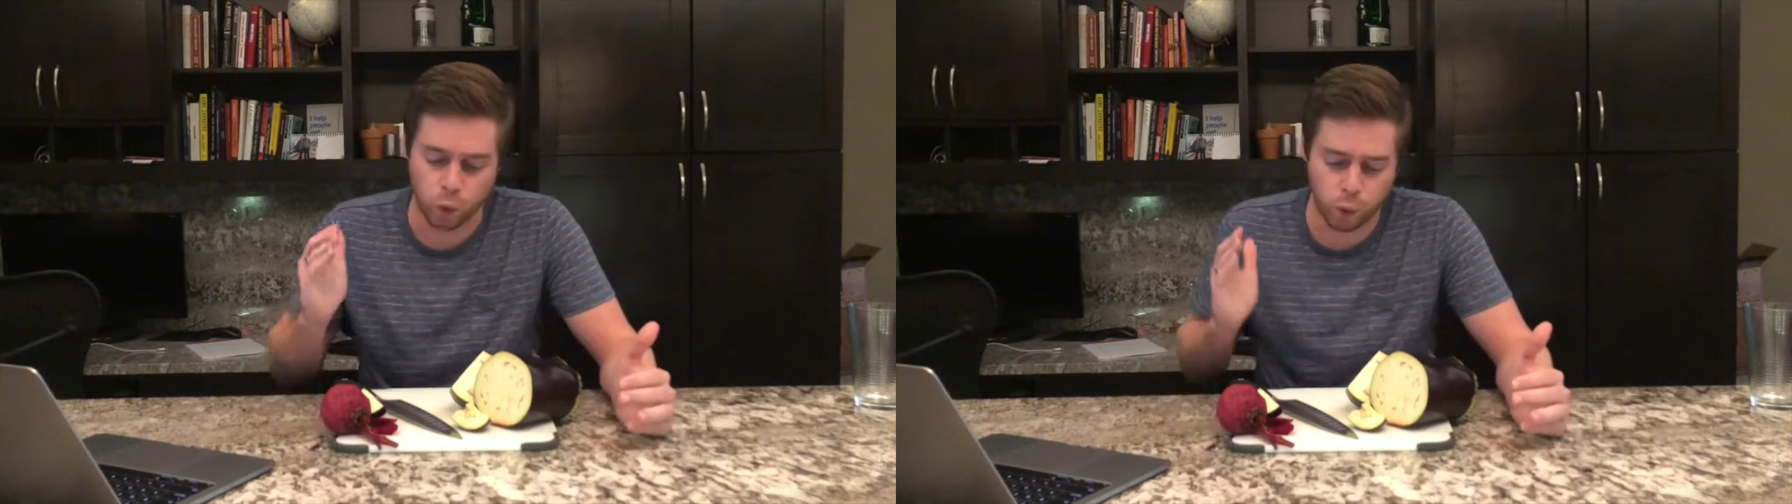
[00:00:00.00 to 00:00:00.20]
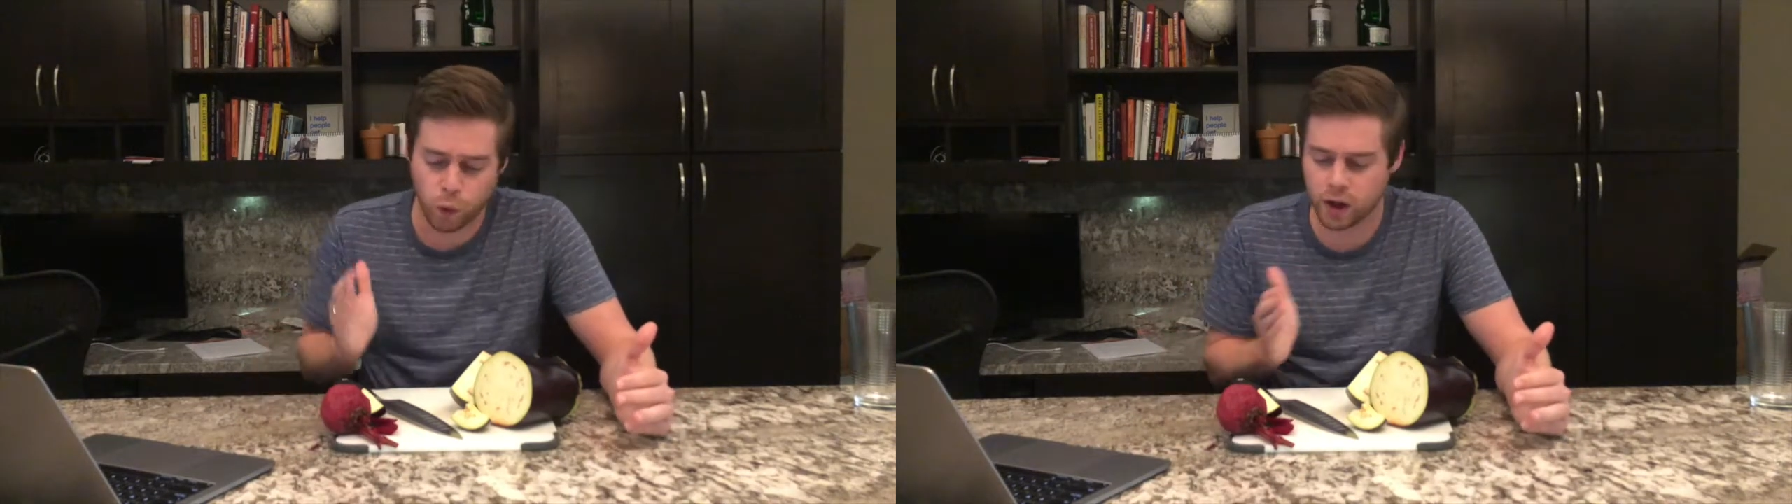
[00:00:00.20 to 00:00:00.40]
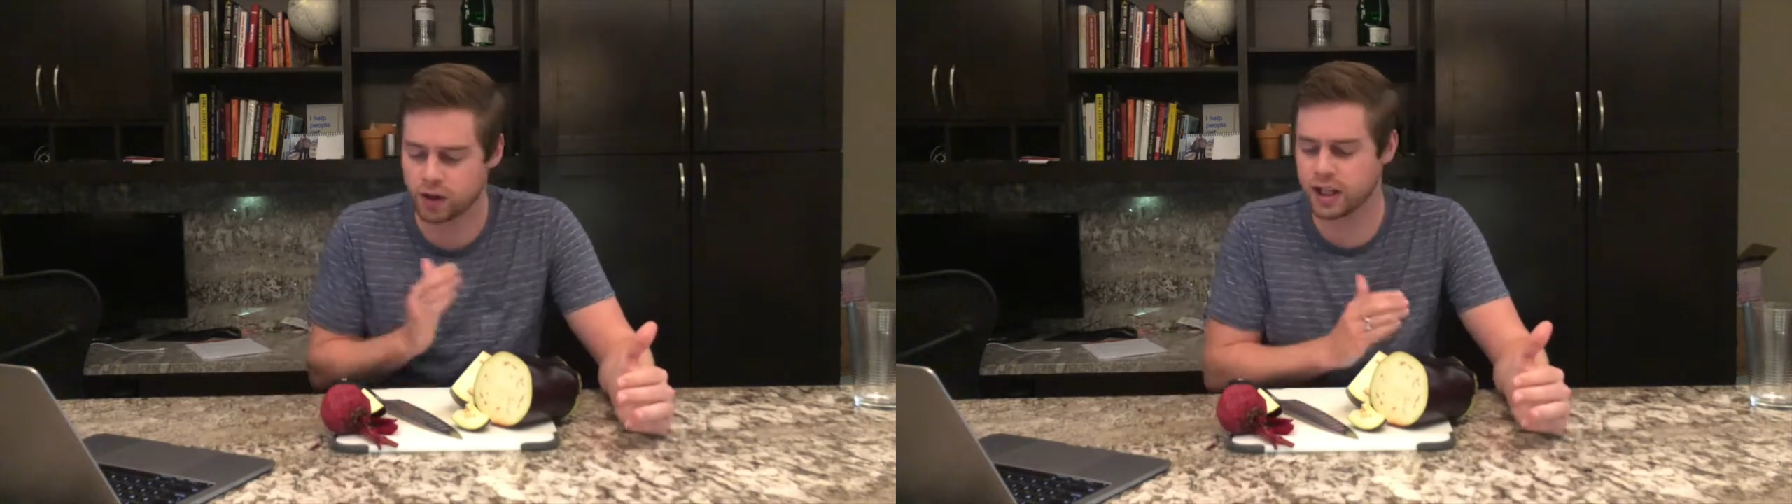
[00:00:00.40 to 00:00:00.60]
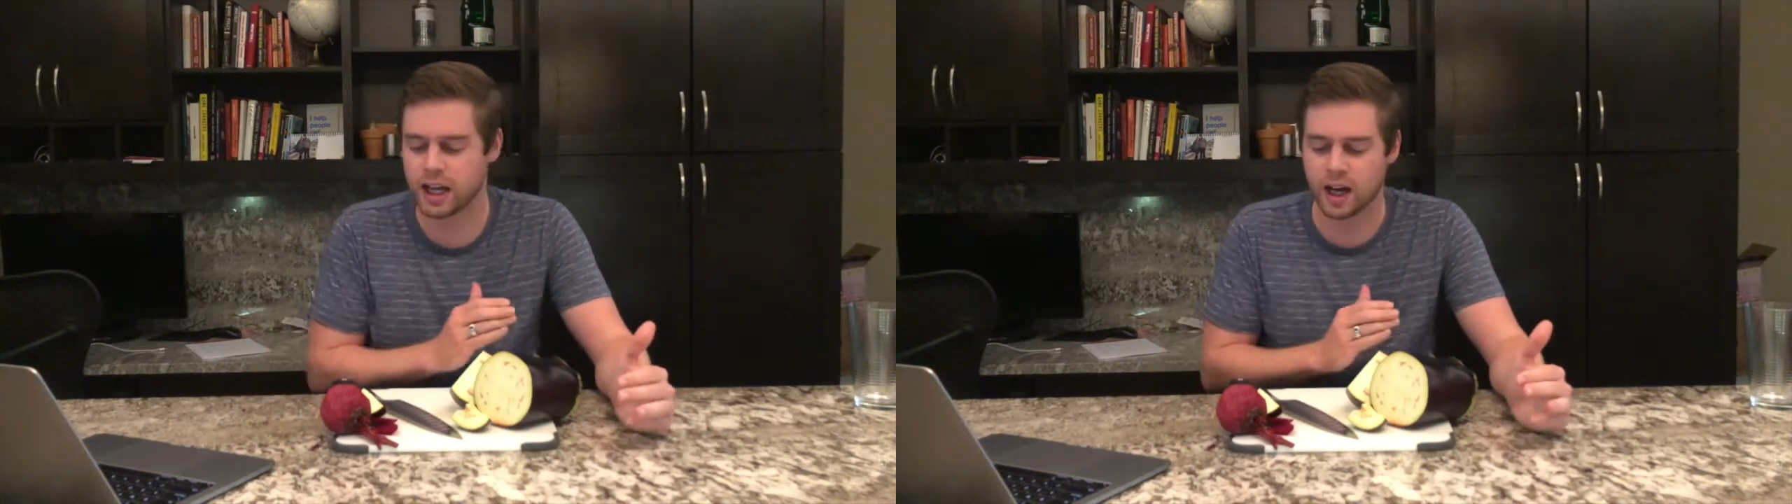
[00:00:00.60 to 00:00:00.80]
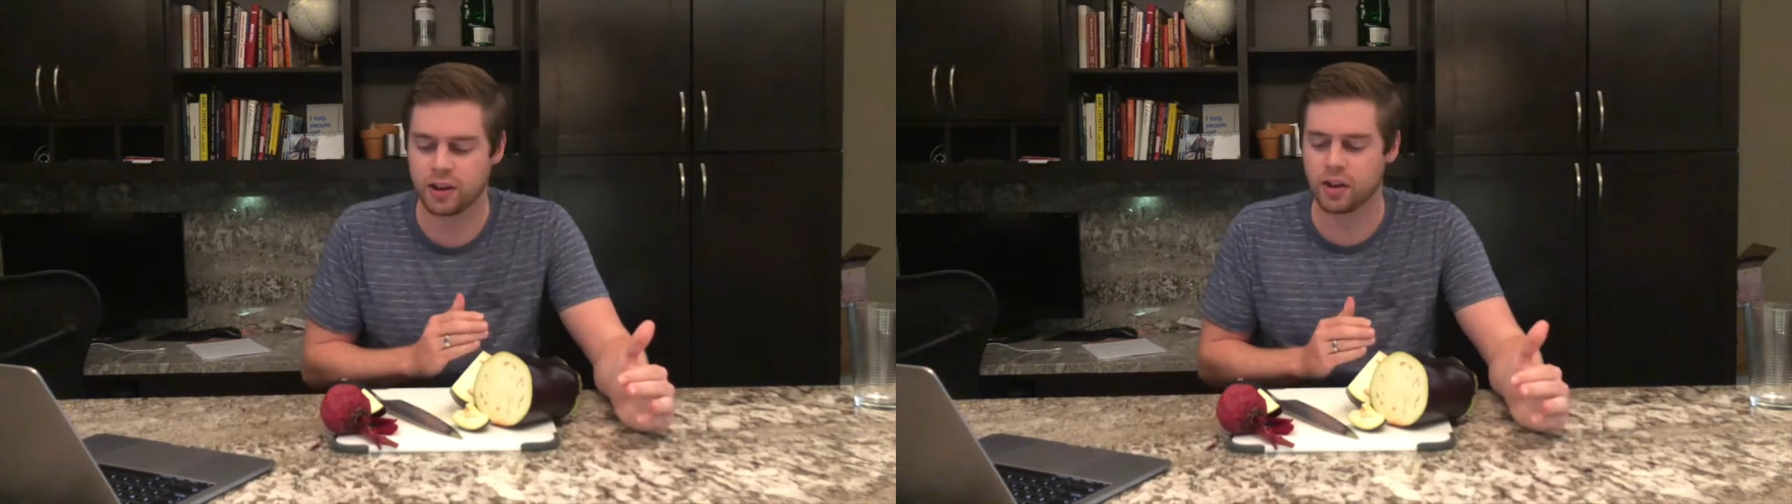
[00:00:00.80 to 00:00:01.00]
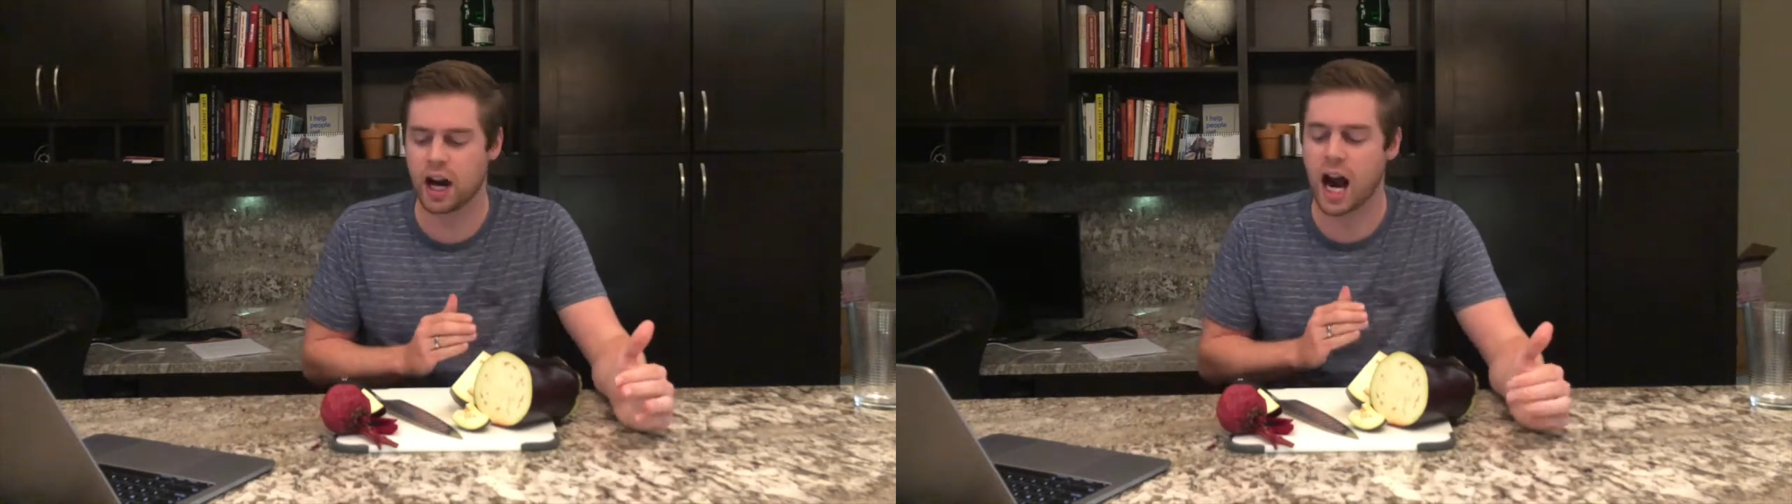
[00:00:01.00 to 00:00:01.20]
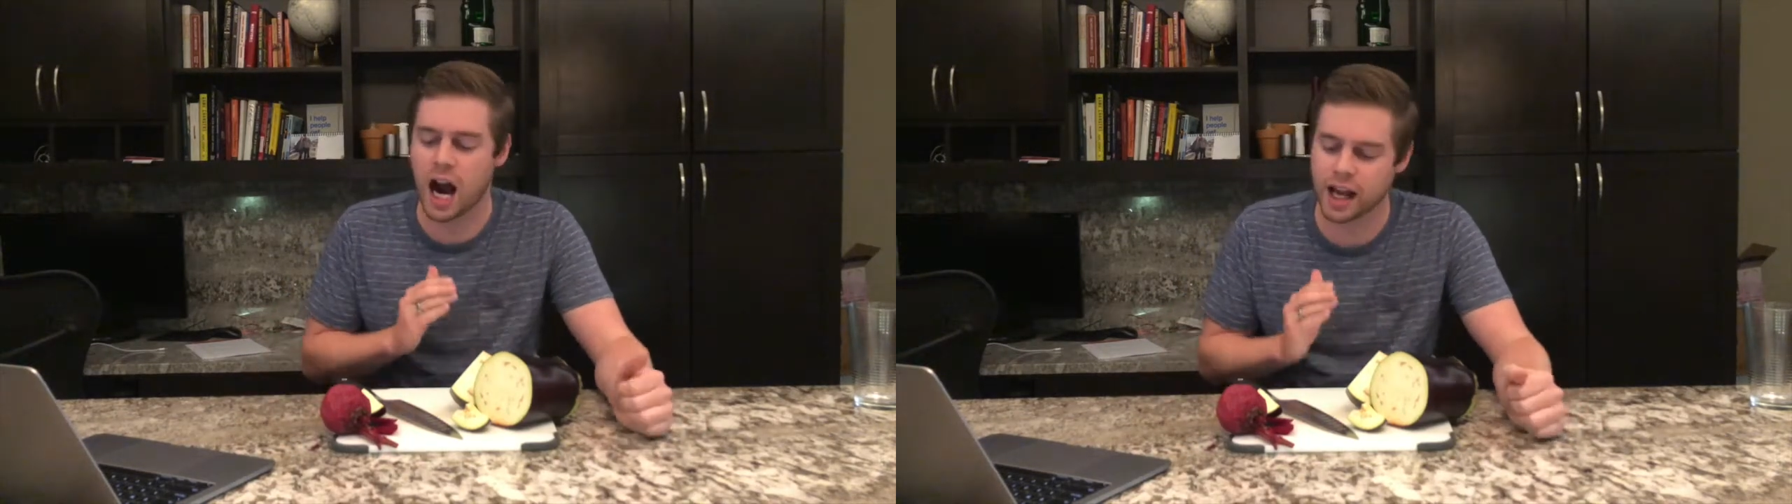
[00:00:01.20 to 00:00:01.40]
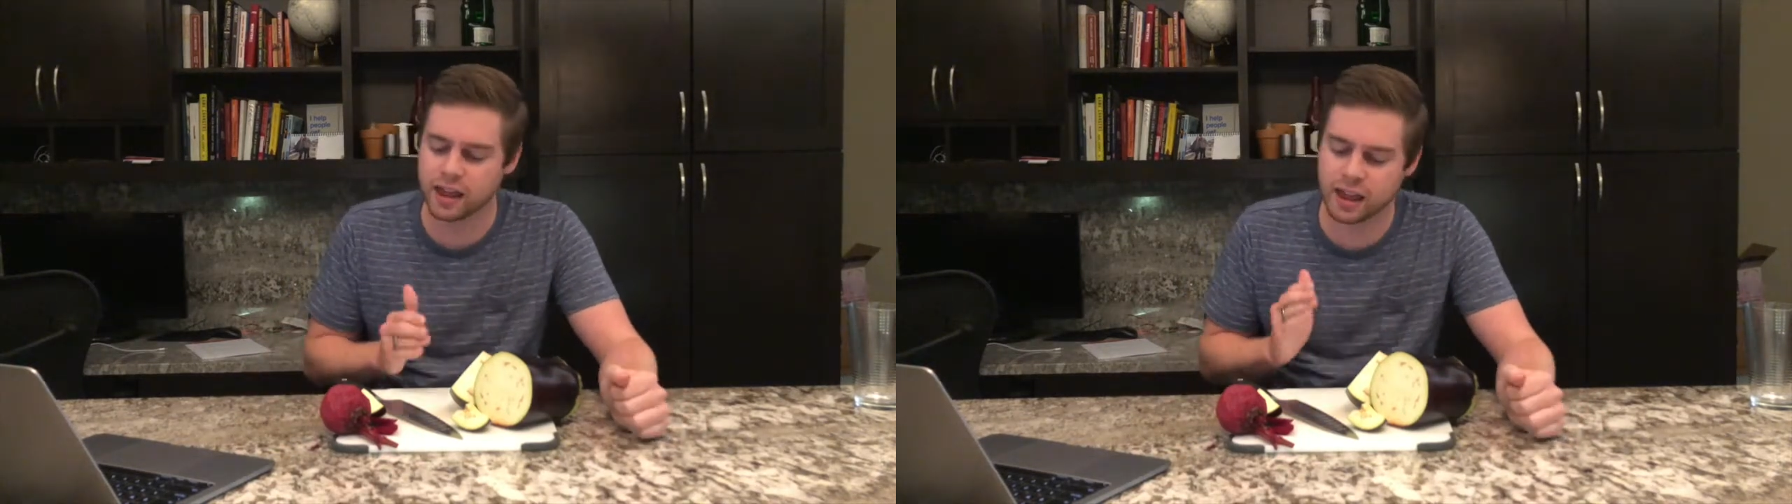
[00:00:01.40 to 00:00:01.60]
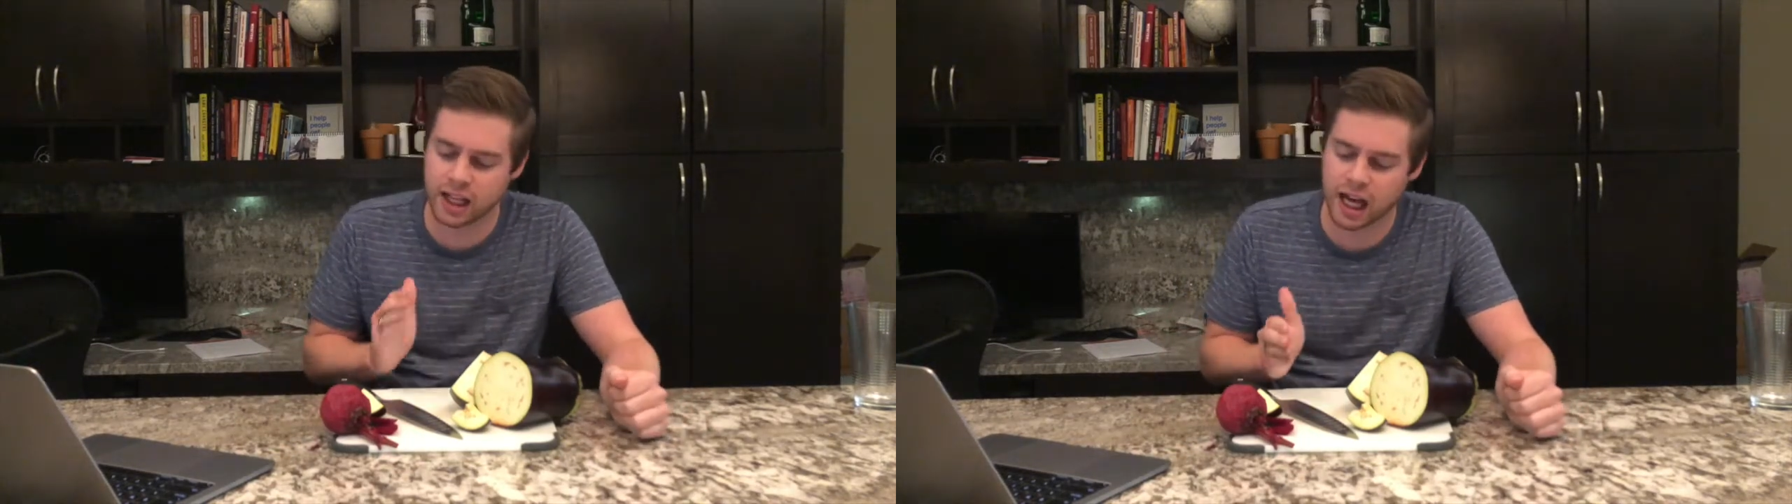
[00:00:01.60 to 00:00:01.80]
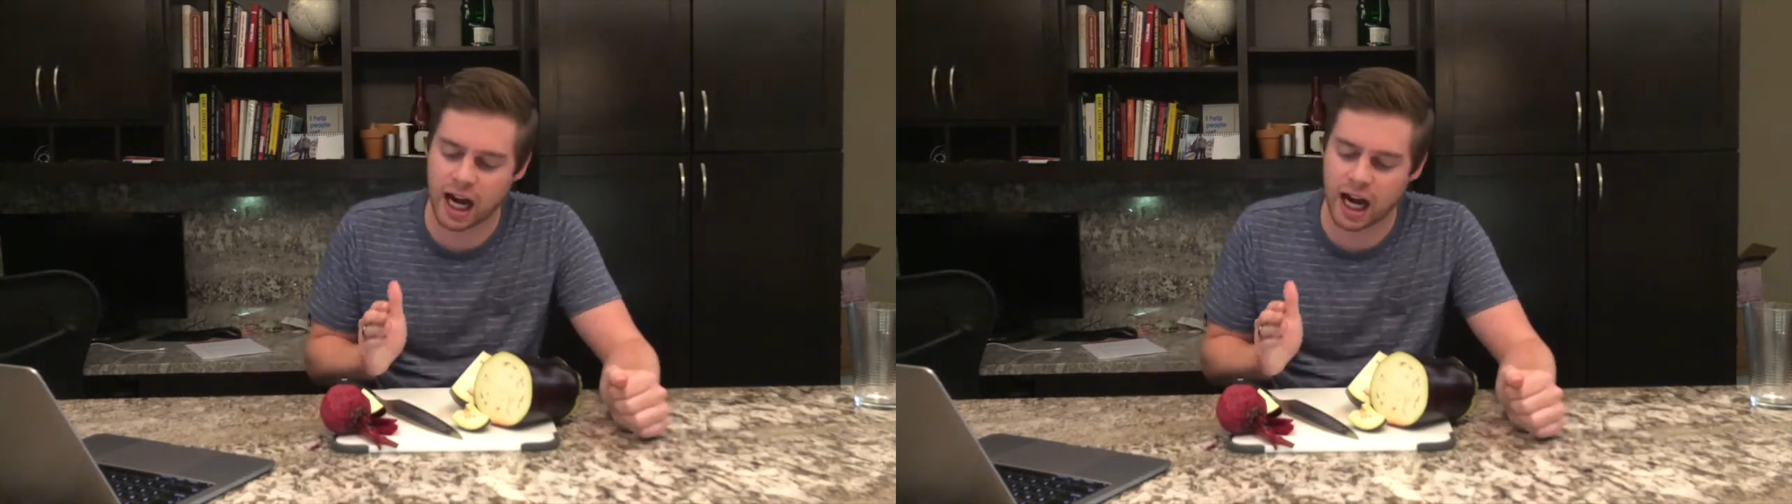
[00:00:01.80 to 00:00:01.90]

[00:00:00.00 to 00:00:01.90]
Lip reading: one or the other, I think